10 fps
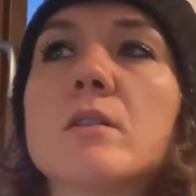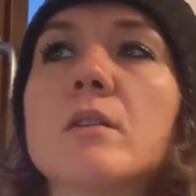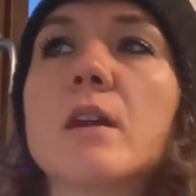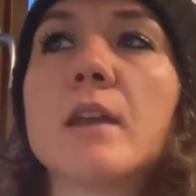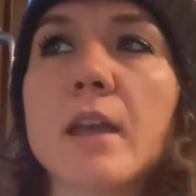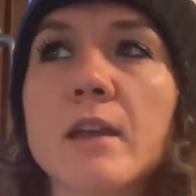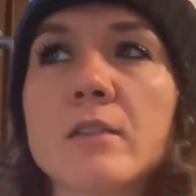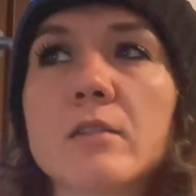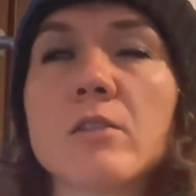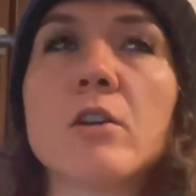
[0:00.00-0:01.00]

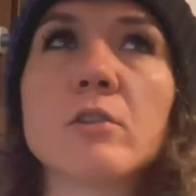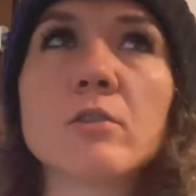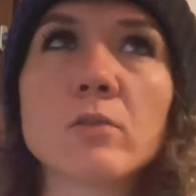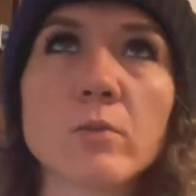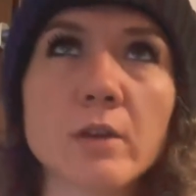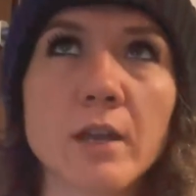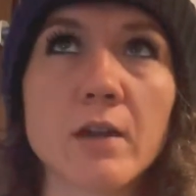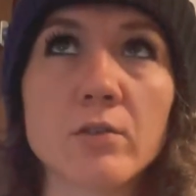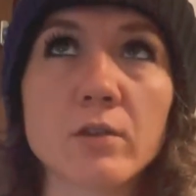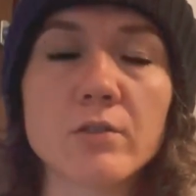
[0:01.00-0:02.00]
again, the longer the
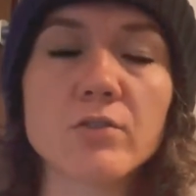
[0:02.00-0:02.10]
workout,